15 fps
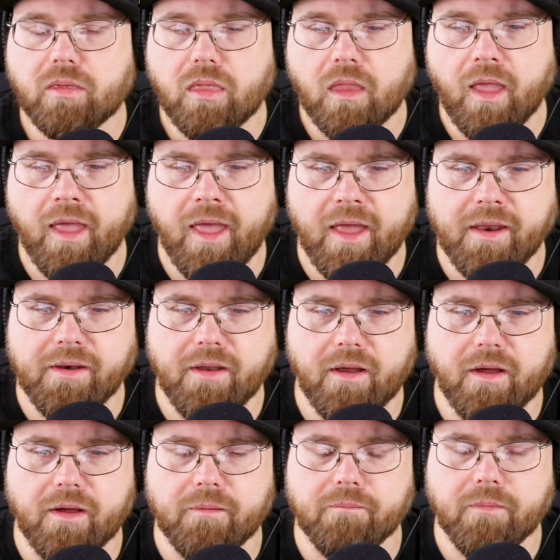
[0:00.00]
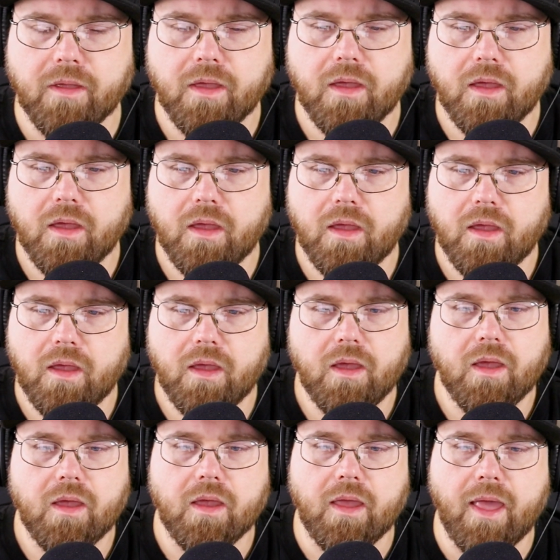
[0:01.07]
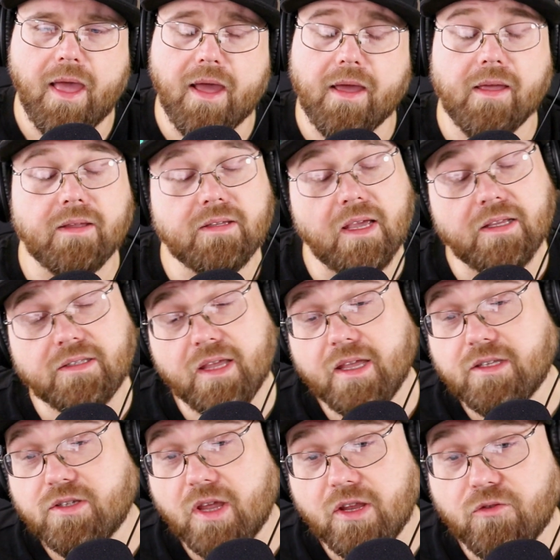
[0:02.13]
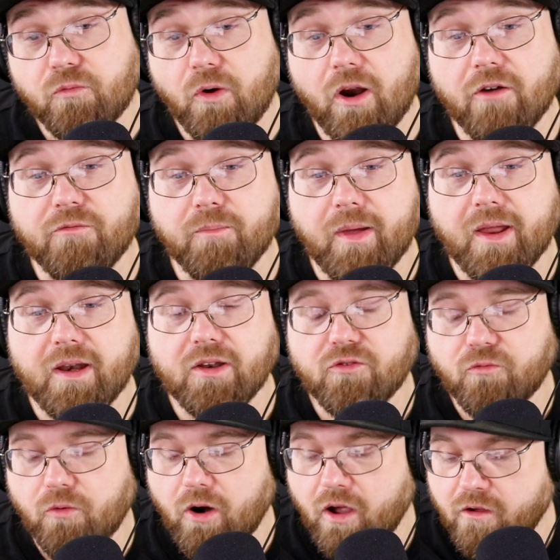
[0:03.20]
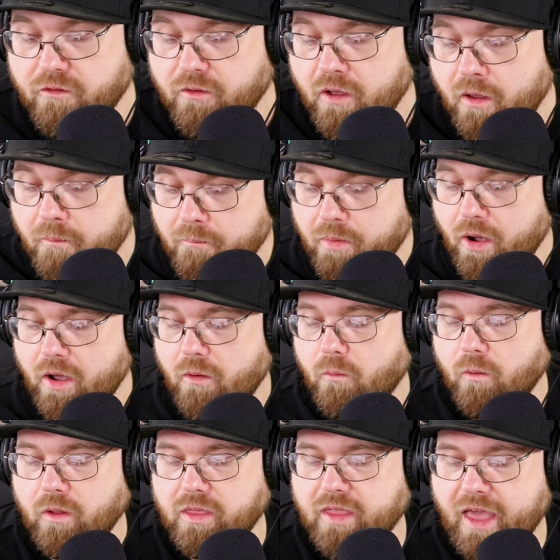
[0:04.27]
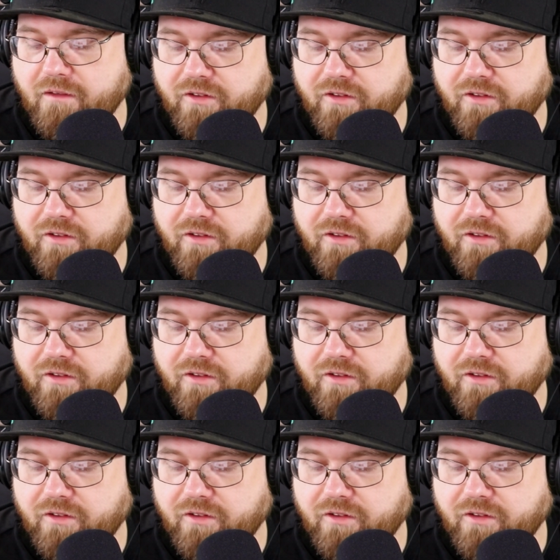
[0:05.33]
and um, yeah, it's it's it's it's rough, man. It's rough. But with Kevin